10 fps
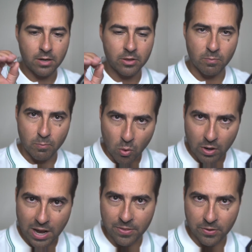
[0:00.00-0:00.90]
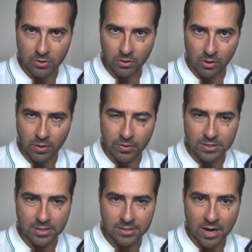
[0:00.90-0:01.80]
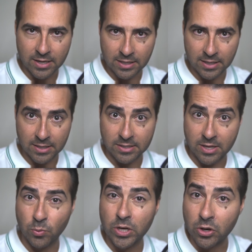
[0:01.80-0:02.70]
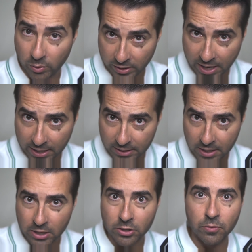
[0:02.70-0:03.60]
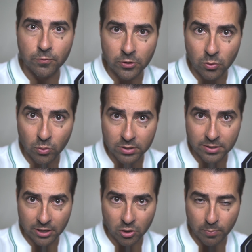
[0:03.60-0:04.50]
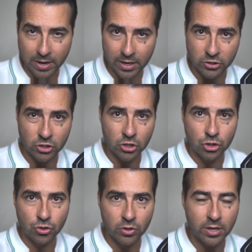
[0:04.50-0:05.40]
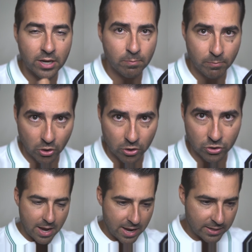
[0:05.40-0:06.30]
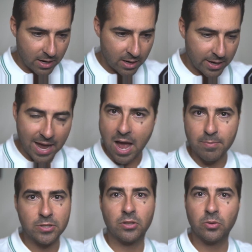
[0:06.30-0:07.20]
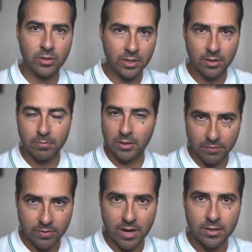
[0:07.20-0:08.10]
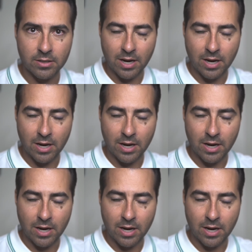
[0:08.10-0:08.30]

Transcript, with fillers: The more ethical the society is that we create, the fewer psychopaths should emerge. And I absolutely believe that.